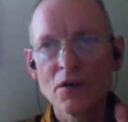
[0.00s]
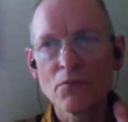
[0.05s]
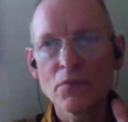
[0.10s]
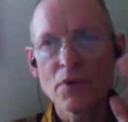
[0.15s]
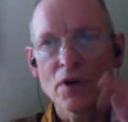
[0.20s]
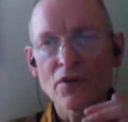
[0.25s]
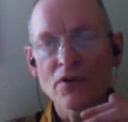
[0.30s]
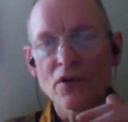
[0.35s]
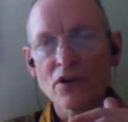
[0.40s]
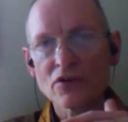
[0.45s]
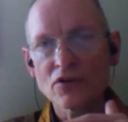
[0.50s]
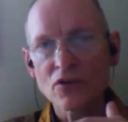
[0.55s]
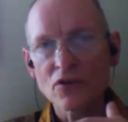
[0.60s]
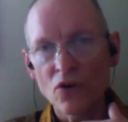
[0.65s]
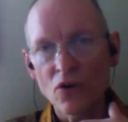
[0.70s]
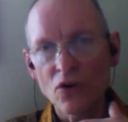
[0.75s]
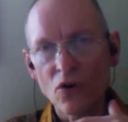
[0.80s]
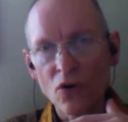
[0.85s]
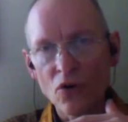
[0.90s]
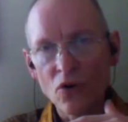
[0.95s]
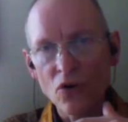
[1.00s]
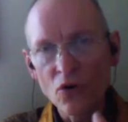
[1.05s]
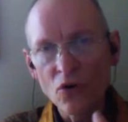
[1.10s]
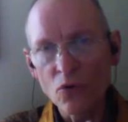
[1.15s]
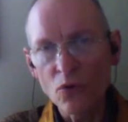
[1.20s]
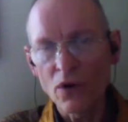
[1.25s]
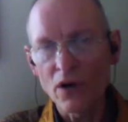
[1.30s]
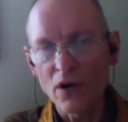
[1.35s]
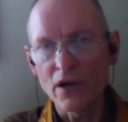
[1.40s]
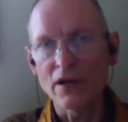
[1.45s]
but there's
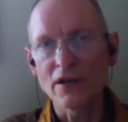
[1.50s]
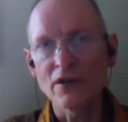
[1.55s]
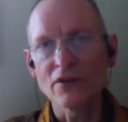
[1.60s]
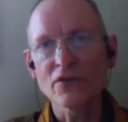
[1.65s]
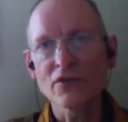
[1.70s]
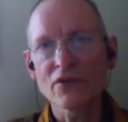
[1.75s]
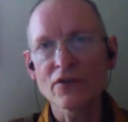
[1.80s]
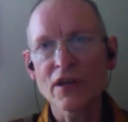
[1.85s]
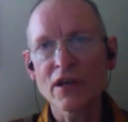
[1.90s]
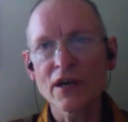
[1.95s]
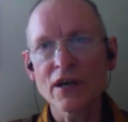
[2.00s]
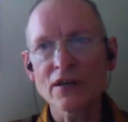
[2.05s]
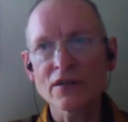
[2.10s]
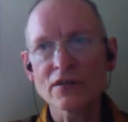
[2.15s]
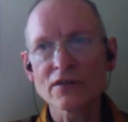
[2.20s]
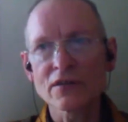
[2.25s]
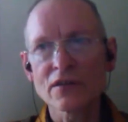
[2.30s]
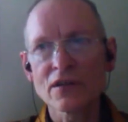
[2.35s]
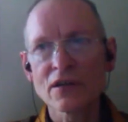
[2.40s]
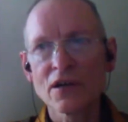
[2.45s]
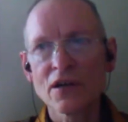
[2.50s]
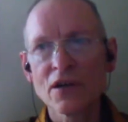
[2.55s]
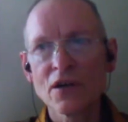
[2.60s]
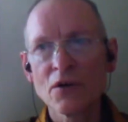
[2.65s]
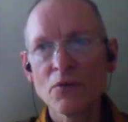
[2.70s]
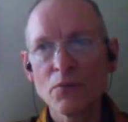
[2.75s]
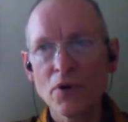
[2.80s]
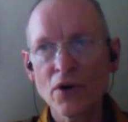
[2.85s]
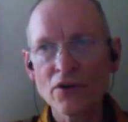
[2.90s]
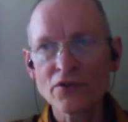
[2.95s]
always that
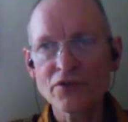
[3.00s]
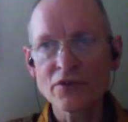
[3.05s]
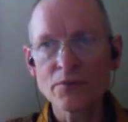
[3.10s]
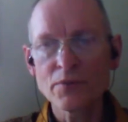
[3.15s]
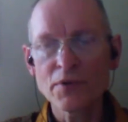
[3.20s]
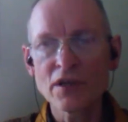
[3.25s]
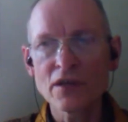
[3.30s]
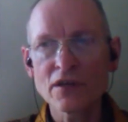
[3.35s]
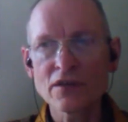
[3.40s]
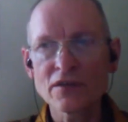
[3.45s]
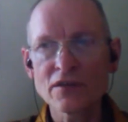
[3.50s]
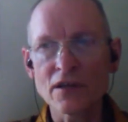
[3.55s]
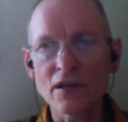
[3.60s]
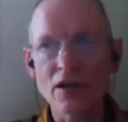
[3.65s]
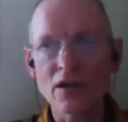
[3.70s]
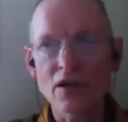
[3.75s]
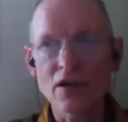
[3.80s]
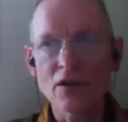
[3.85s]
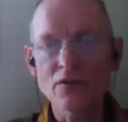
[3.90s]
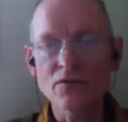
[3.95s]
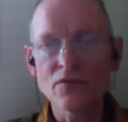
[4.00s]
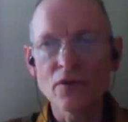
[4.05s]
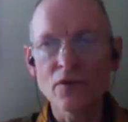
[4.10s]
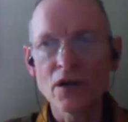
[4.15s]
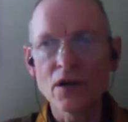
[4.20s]
possibility of